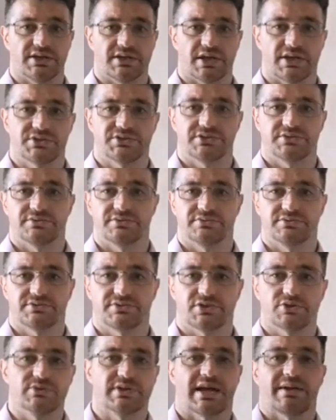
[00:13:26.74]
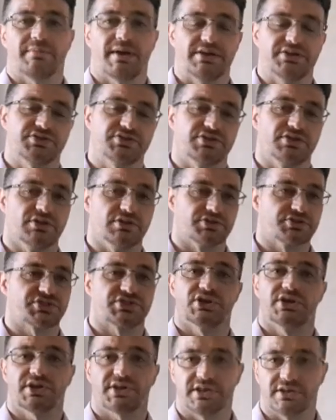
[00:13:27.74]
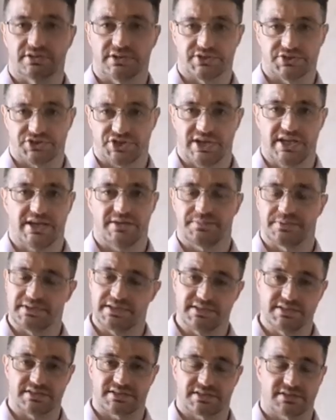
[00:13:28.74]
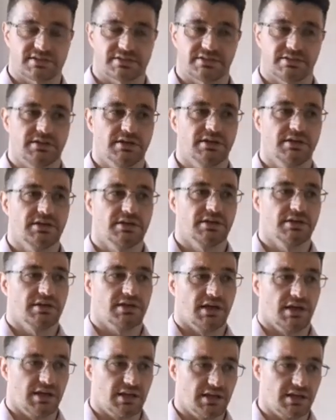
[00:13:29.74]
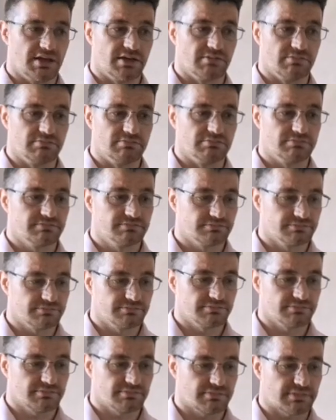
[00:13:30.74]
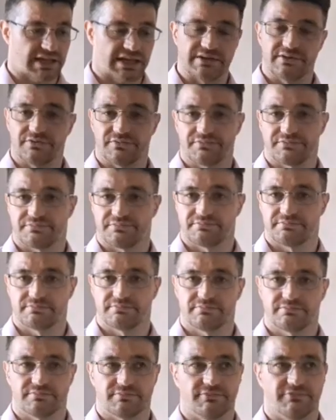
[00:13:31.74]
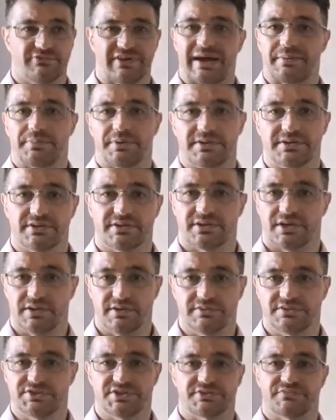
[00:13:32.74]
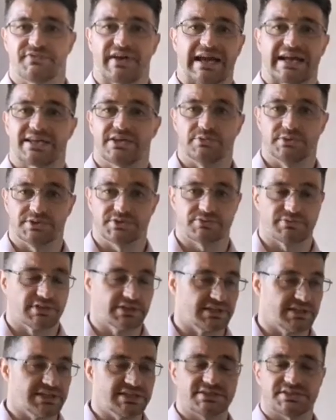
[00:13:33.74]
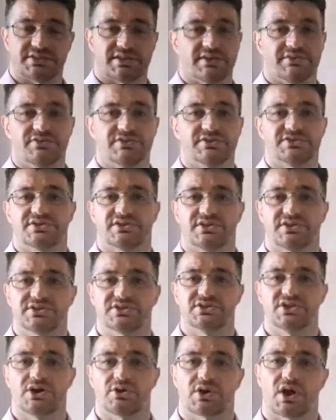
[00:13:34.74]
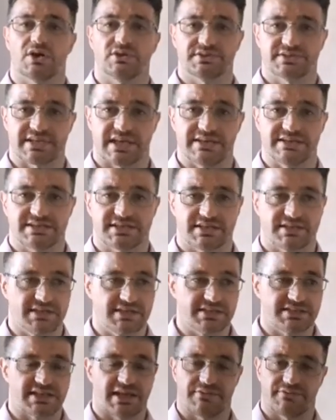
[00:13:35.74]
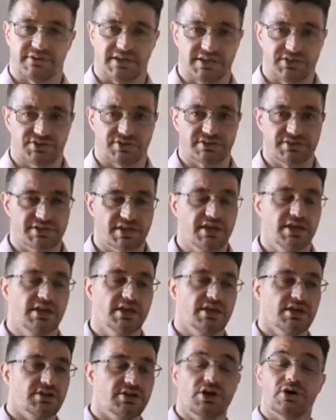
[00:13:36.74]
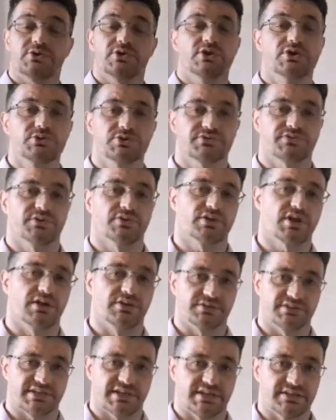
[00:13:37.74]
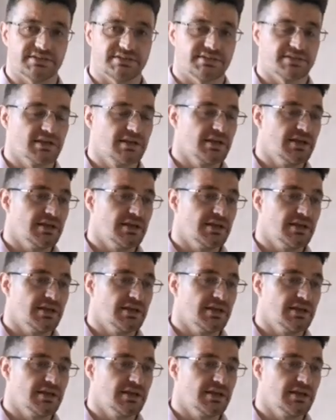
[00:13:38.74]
a two-dimensional circular shape is kind of vapid, just vacuous, really. There's no content to these definitions, no useful content.